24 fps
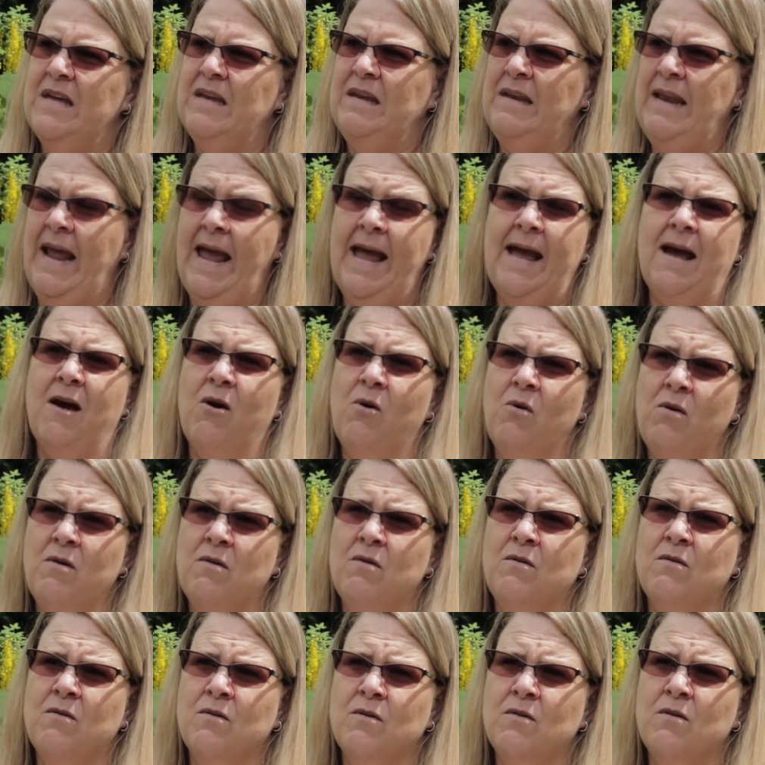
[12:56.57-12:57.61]
Now,
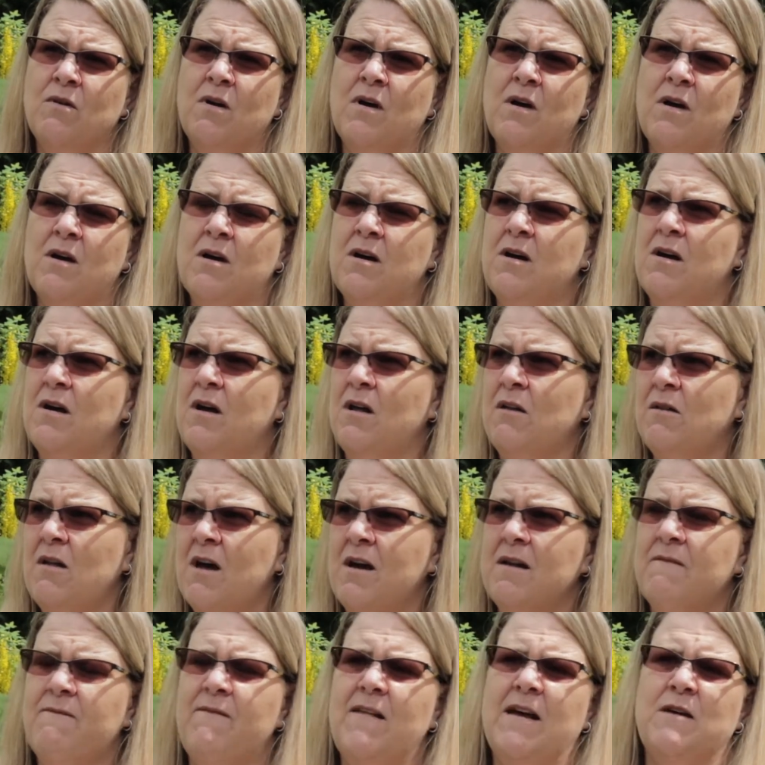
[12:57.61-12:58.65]
a
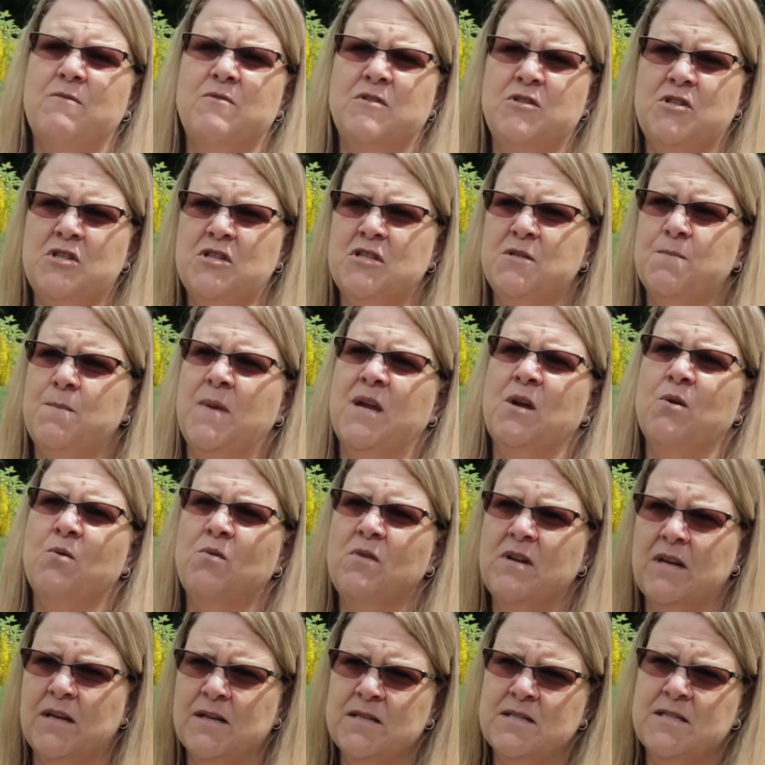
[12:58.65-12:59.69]
lot of that was just my
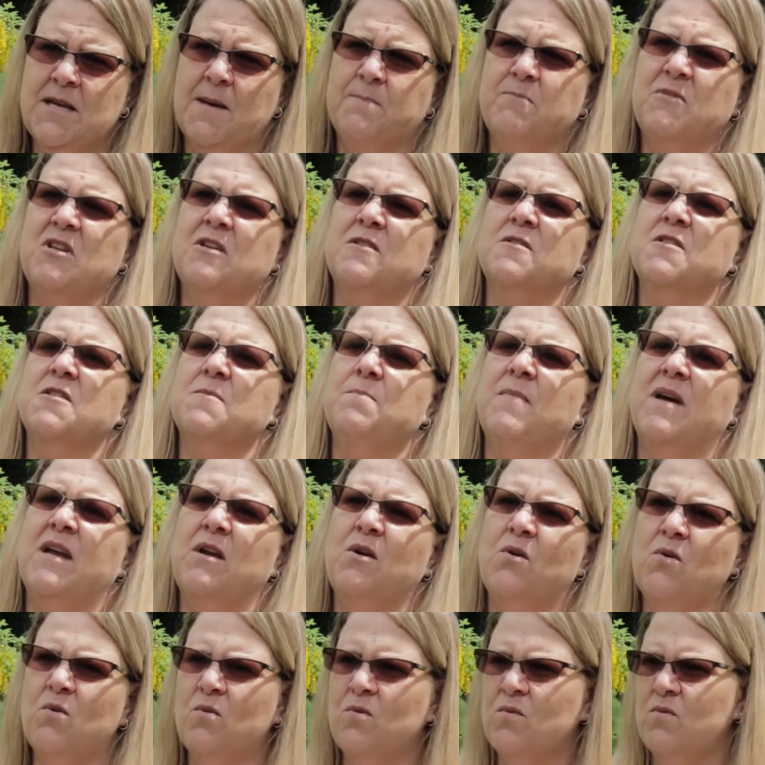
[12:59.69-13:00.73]
own acceptance,
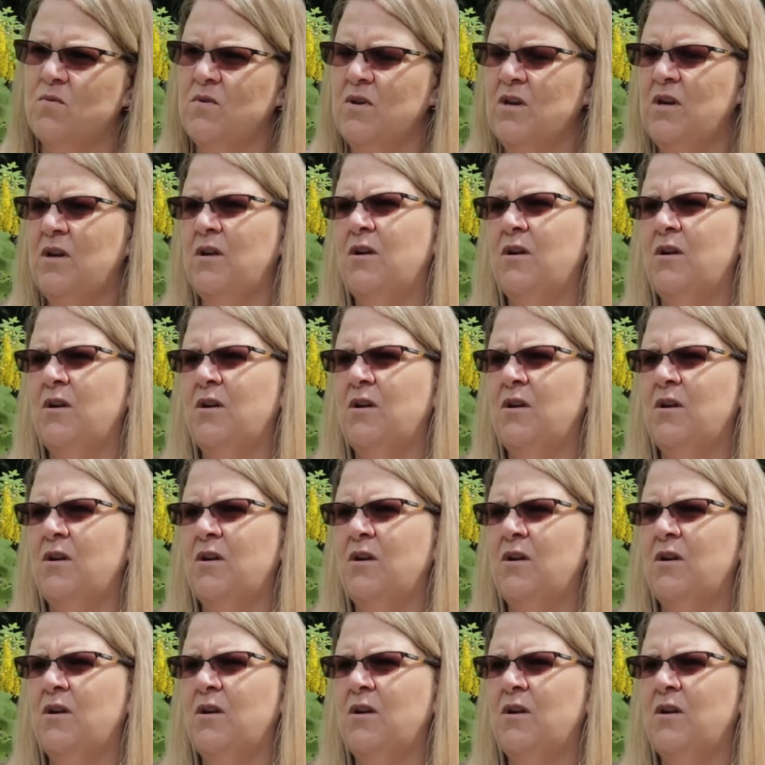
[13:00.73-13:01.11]
my own,